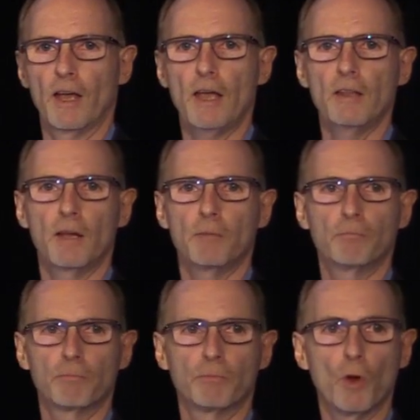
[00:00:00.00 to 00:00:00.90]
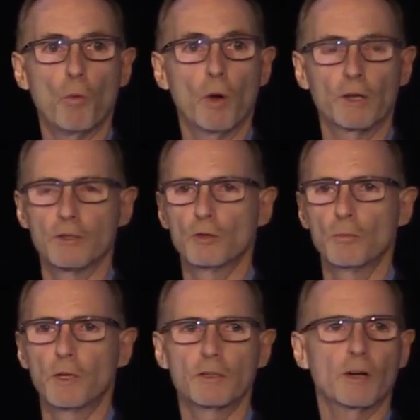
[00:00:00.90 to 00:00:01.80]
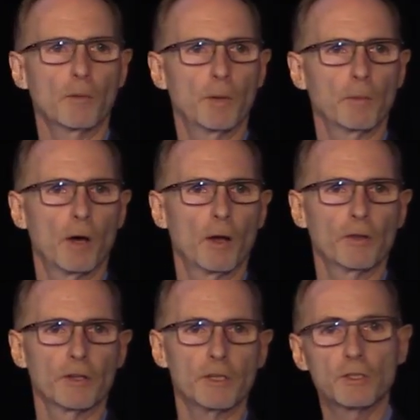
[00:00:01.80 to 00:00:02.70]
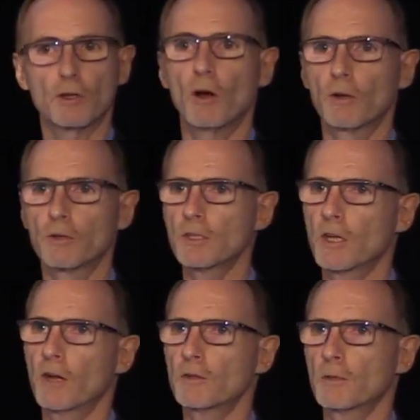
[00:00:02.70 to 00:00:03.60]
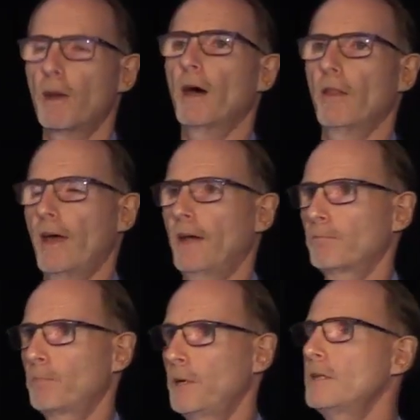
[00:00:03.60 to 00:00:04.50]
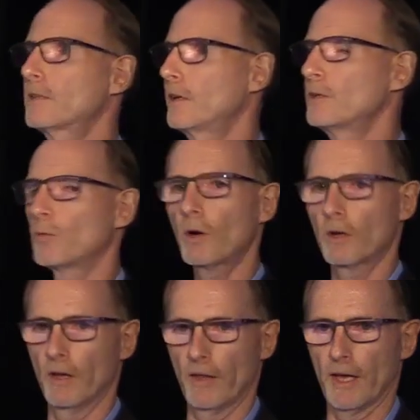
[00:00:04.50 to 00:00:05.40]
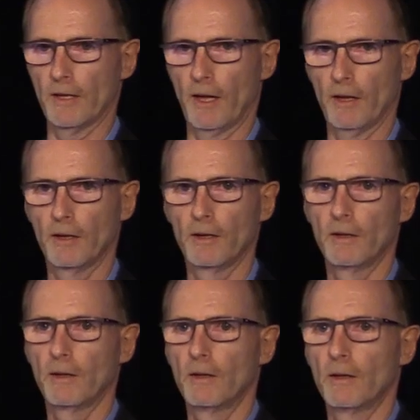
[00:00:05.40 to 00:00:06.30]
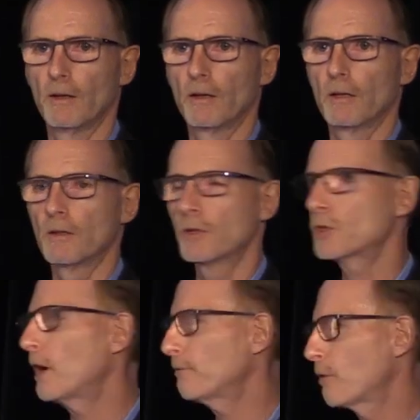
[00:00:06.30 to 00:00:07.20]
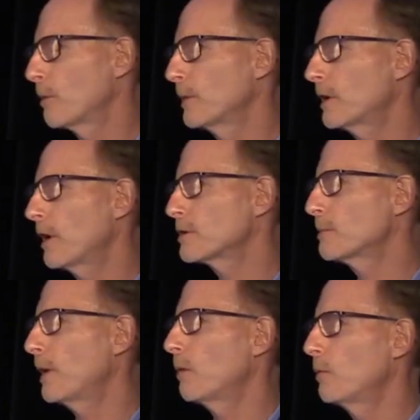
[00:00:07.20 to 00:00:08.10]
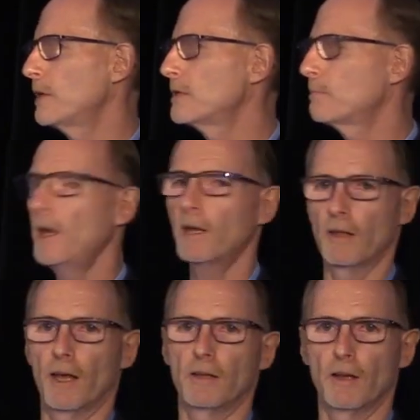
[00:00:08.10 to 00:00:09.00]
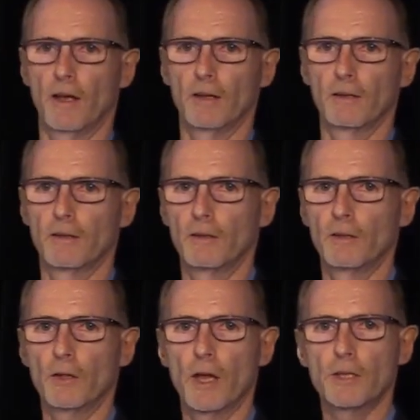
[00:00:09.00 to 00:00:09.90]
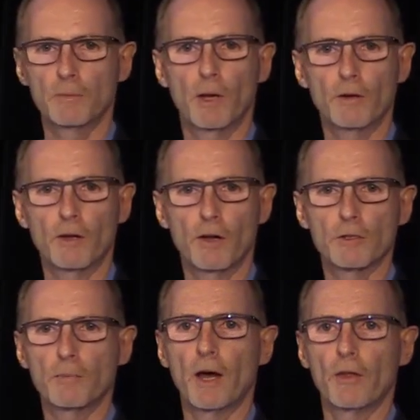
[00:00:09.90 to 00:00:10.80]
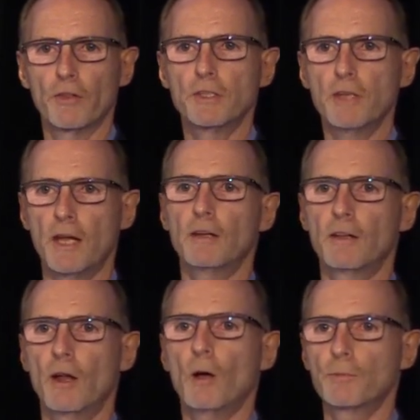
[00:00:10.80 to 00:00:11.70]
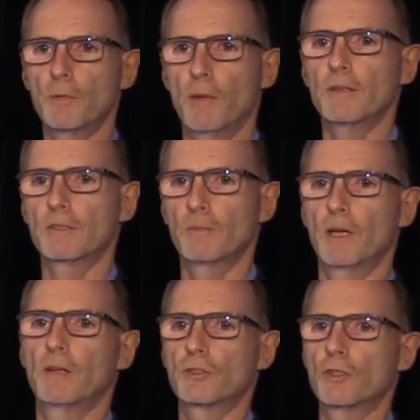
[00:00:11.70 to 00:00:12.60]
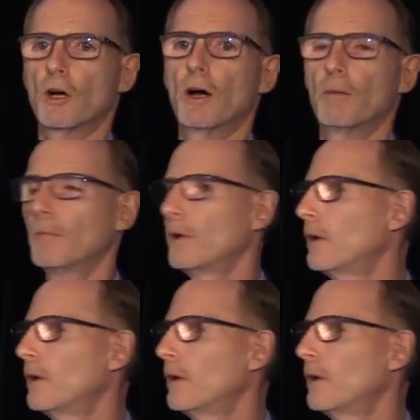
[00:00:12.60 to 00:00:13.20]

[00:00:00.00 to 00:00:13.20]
They don't want to consume the entire BIM model. The installer just cares about that piece that he's working on that day. The shop foreman cares about what he's making that day. The estimator cares about the data that helps him estimate his job.